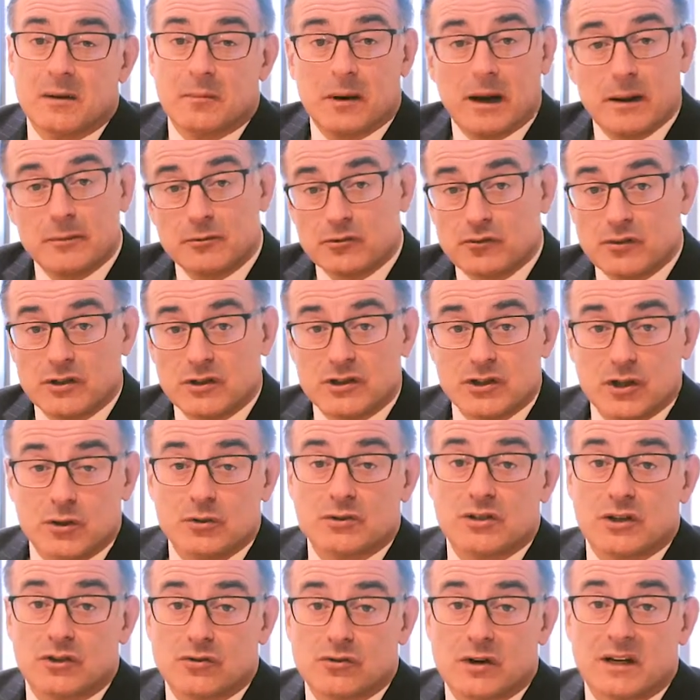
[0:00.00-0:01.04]
Perhaps
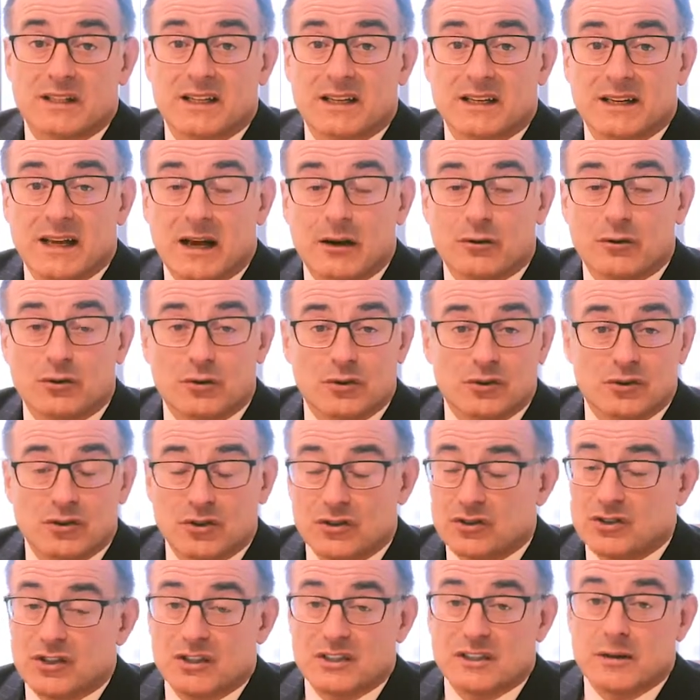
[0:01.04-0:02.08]
reduce the dressing down to
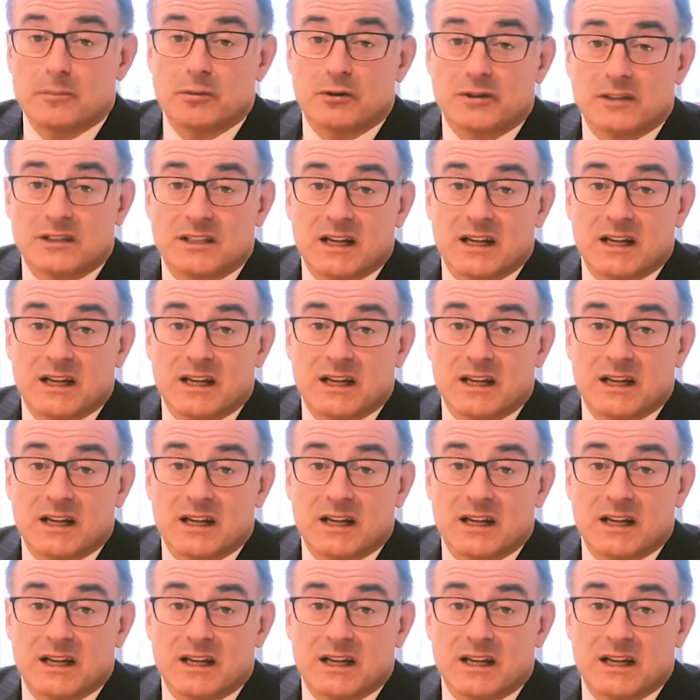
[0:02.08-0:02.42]
just a simple